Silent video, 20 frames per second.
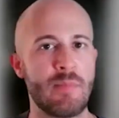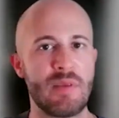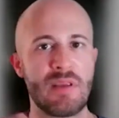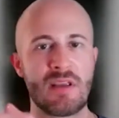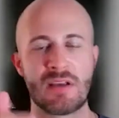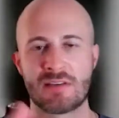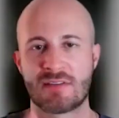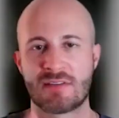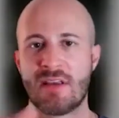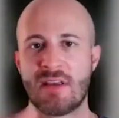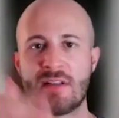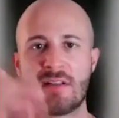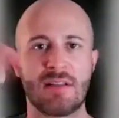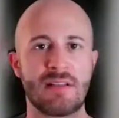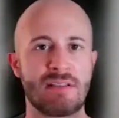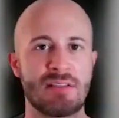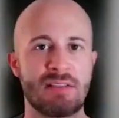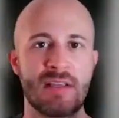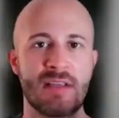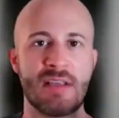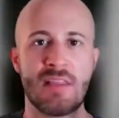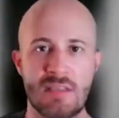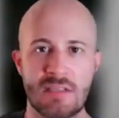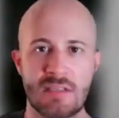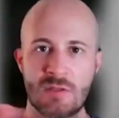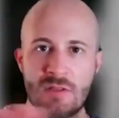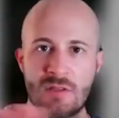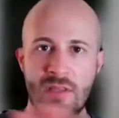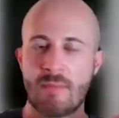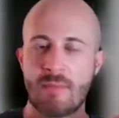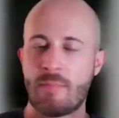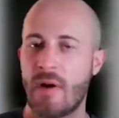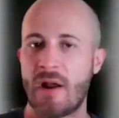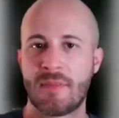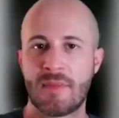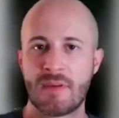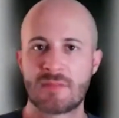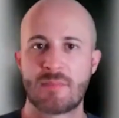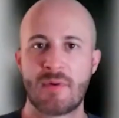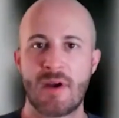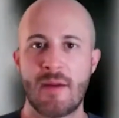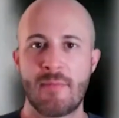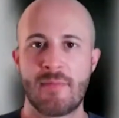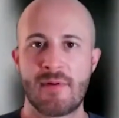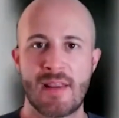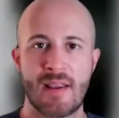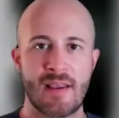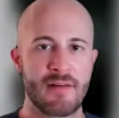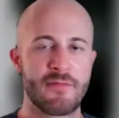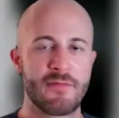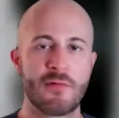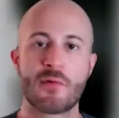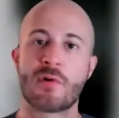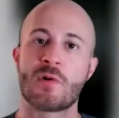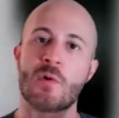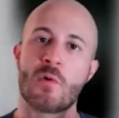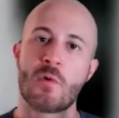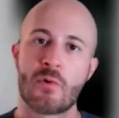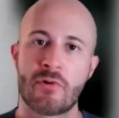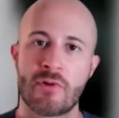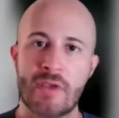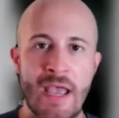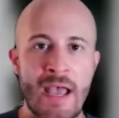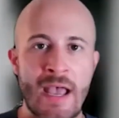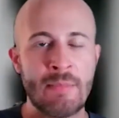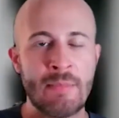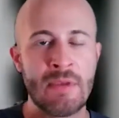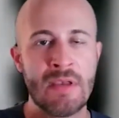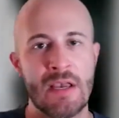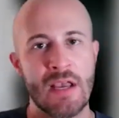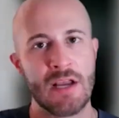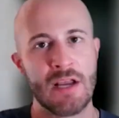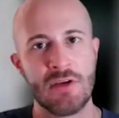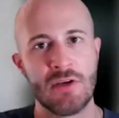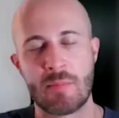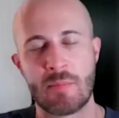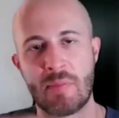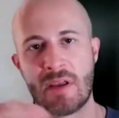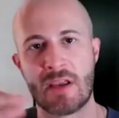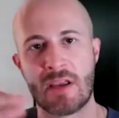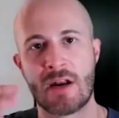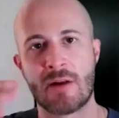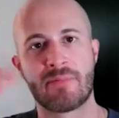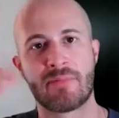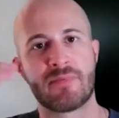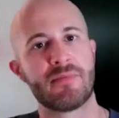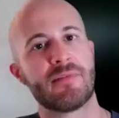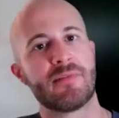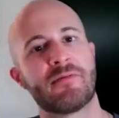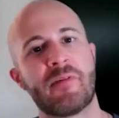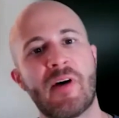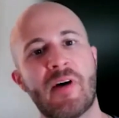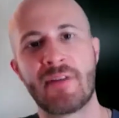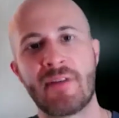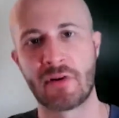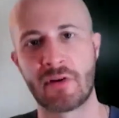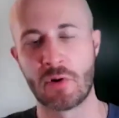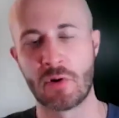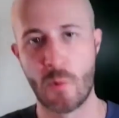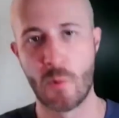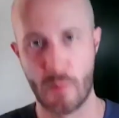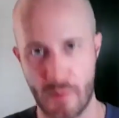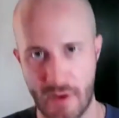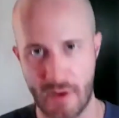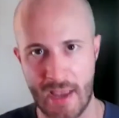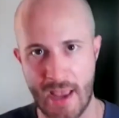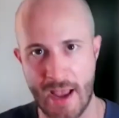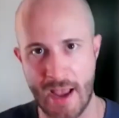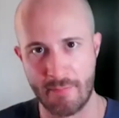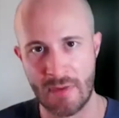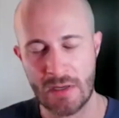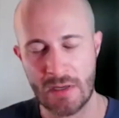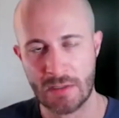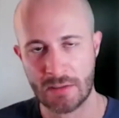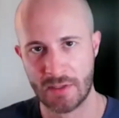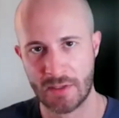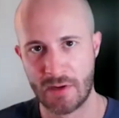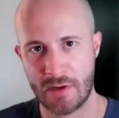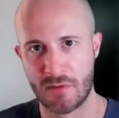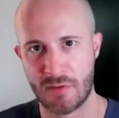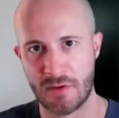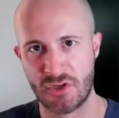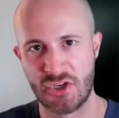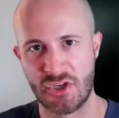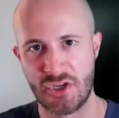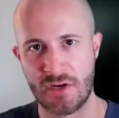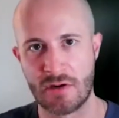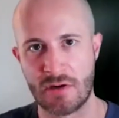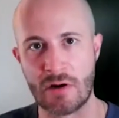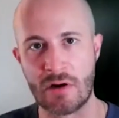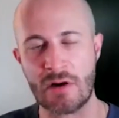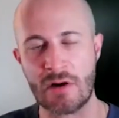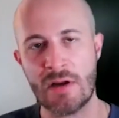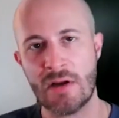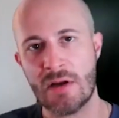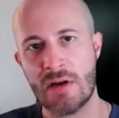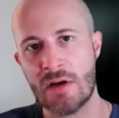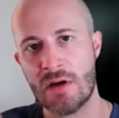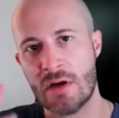Because, like, let's say this they bought this property at a four and a quarter cap, and you could pick it up for a five and a quarter cap later this year.